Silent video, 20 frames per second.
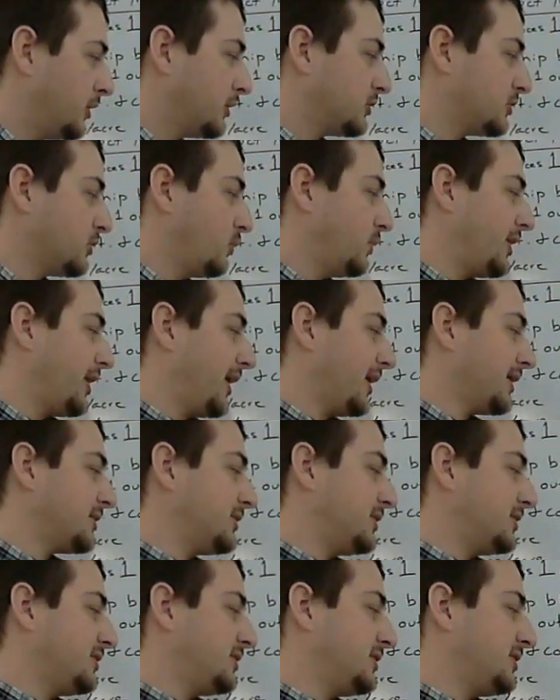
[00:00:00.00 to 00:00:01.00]
So we
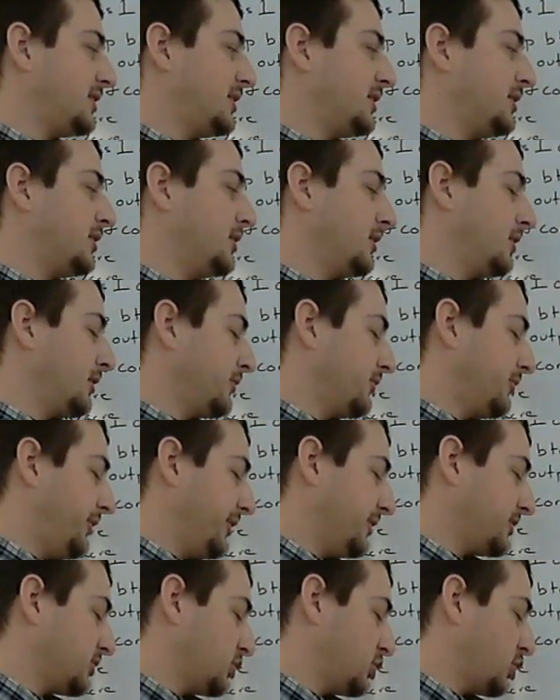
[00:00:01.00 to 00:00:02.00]
actually see
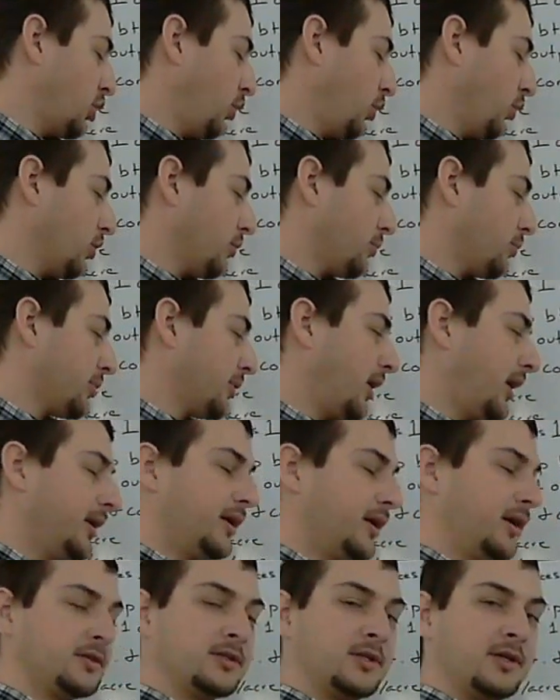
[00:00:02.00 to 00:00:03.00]
this total
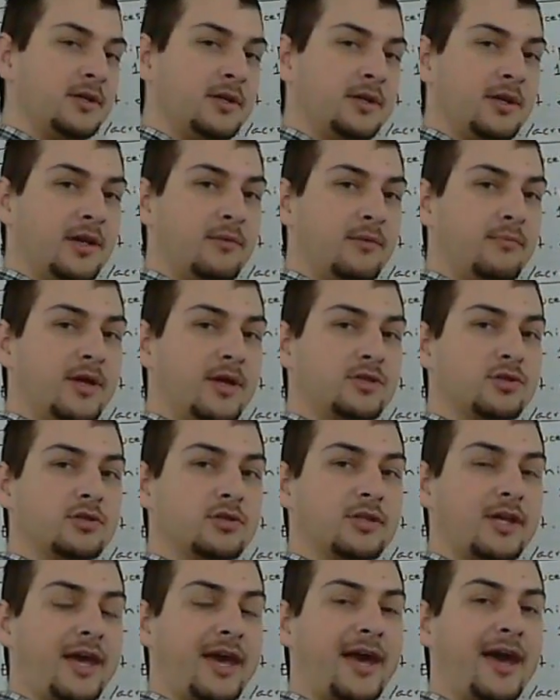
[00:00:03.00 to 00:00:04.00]
product. It
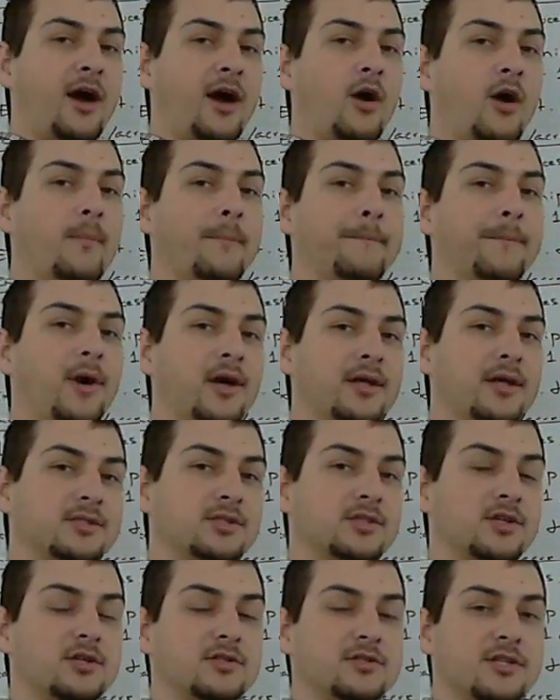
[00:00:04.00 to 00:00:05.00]
measures how
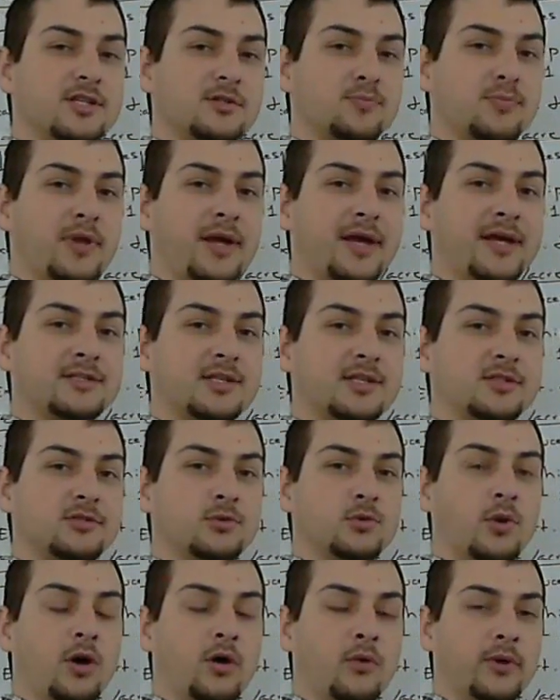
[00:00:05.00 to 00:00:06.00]
much this plant is
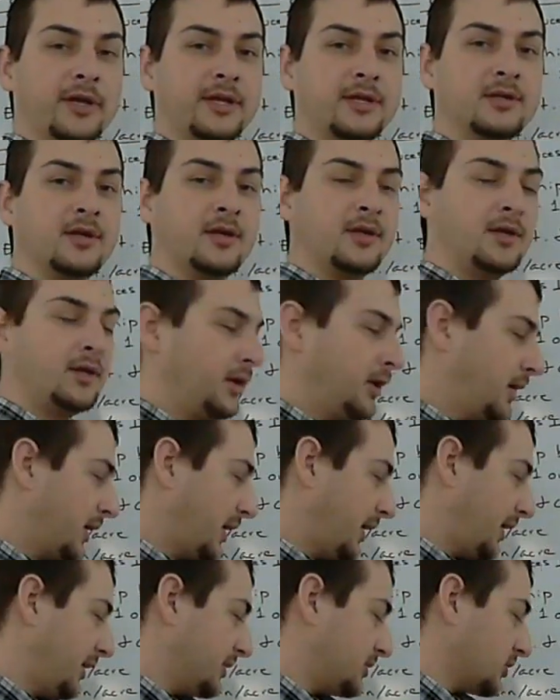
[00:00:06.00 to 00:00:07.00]
growing,
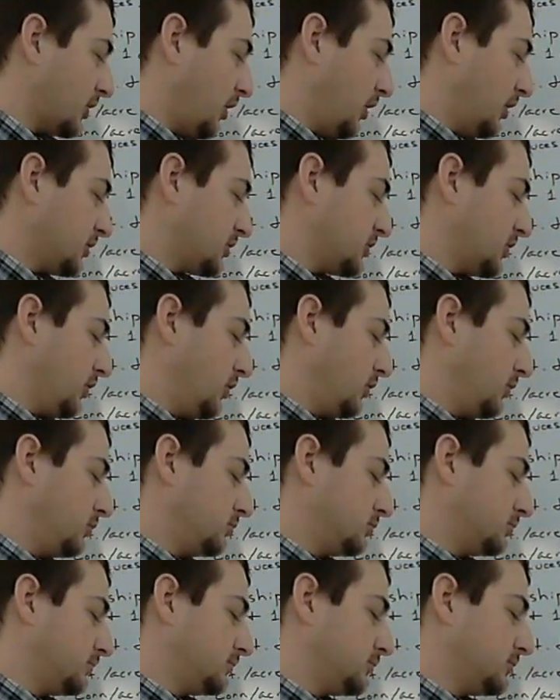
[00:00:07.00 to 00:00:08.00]
and it's
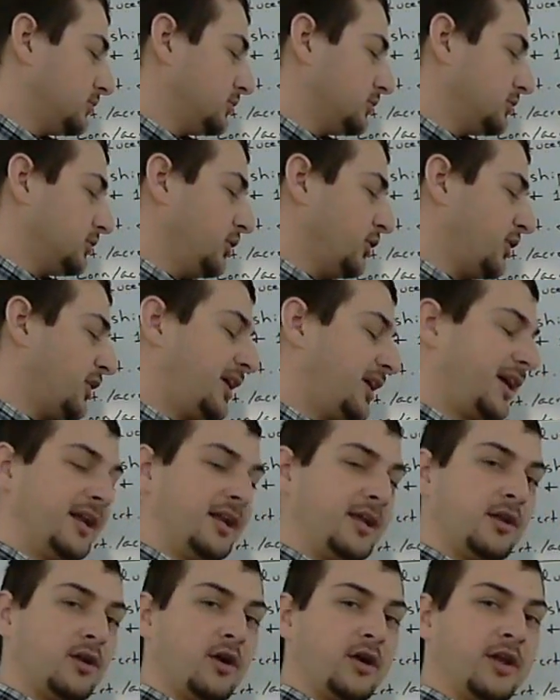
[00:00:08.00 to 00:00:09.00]
also looking
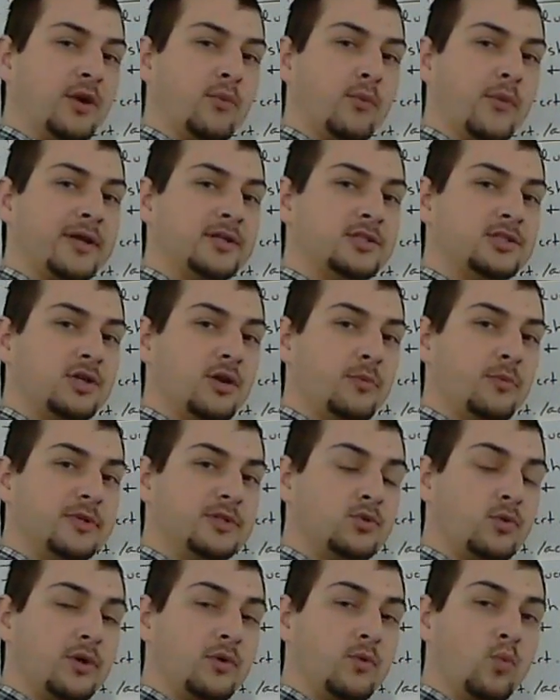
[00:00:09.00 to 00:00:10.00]
at it on a ratio
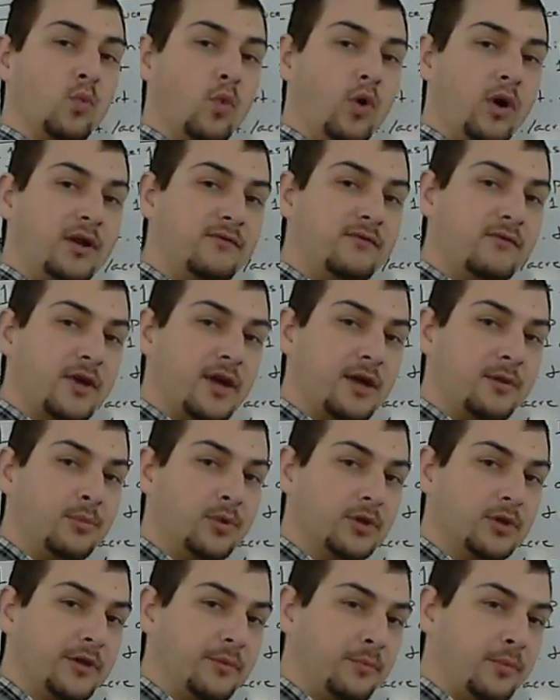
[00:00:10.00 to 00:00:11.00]
between one
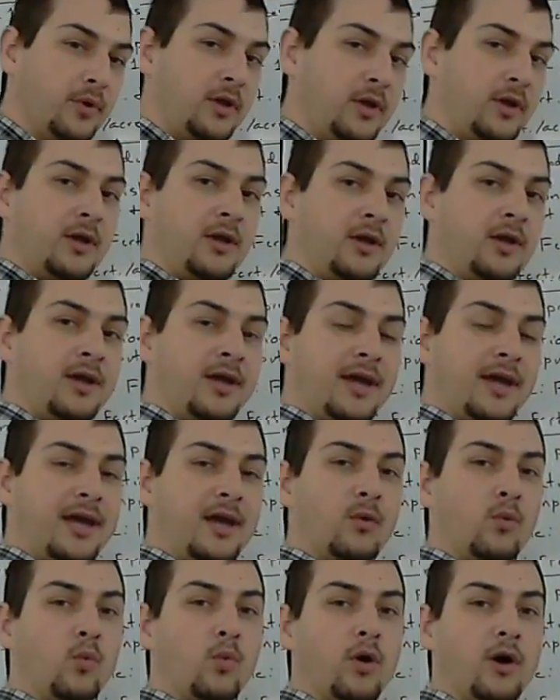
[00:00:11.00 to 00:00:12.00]
variable input
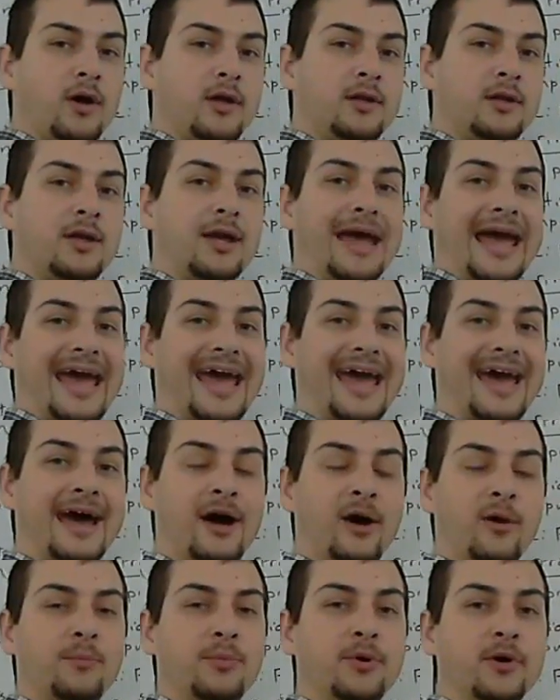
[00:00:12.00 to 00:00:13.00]
and one
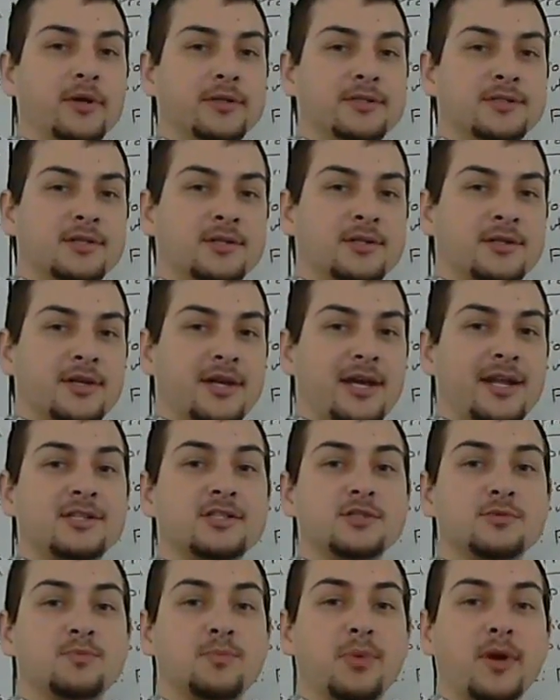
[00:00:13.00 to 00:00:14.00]
output. And
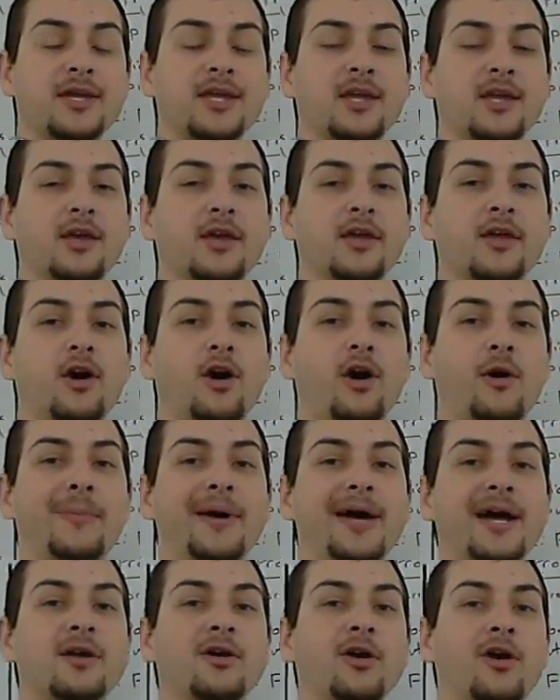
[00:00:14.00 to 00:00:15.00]
it's bringing it all
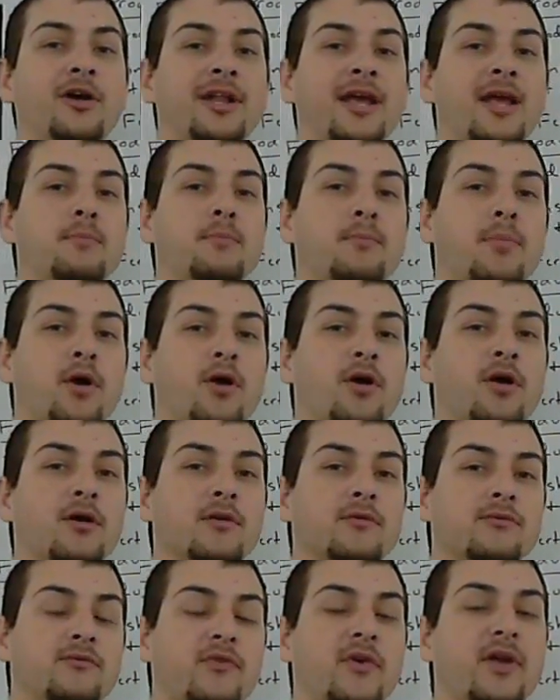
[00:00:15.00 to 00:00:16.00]
back on a
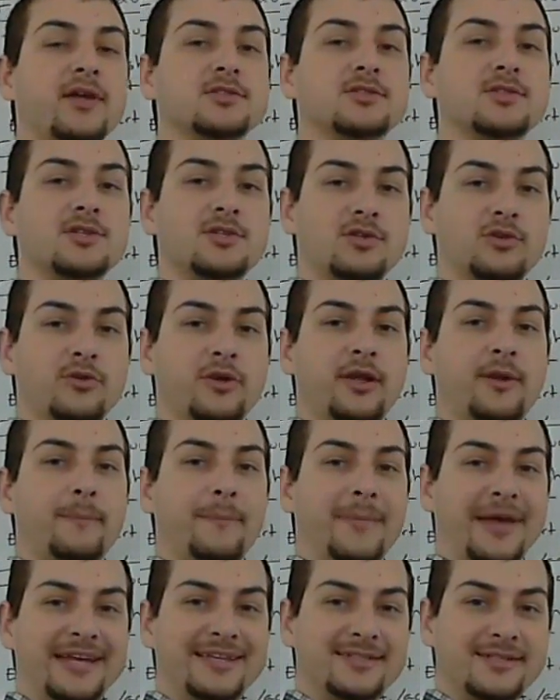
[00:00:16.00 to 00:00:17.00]
per fixed
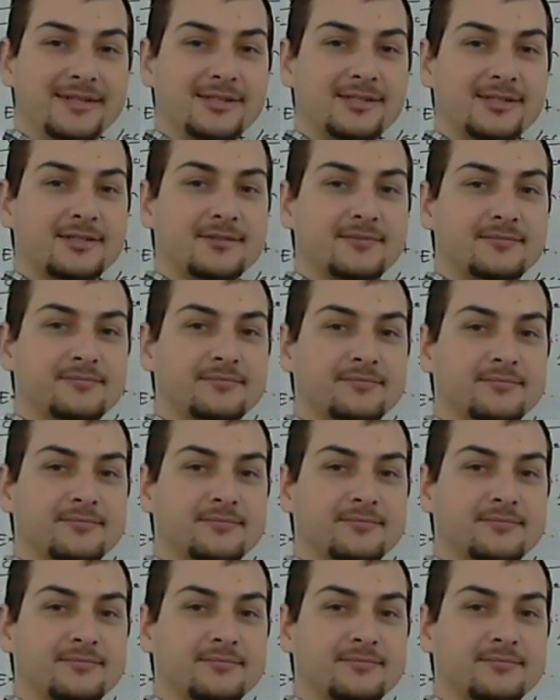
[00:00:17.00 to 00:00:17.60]
unit basis.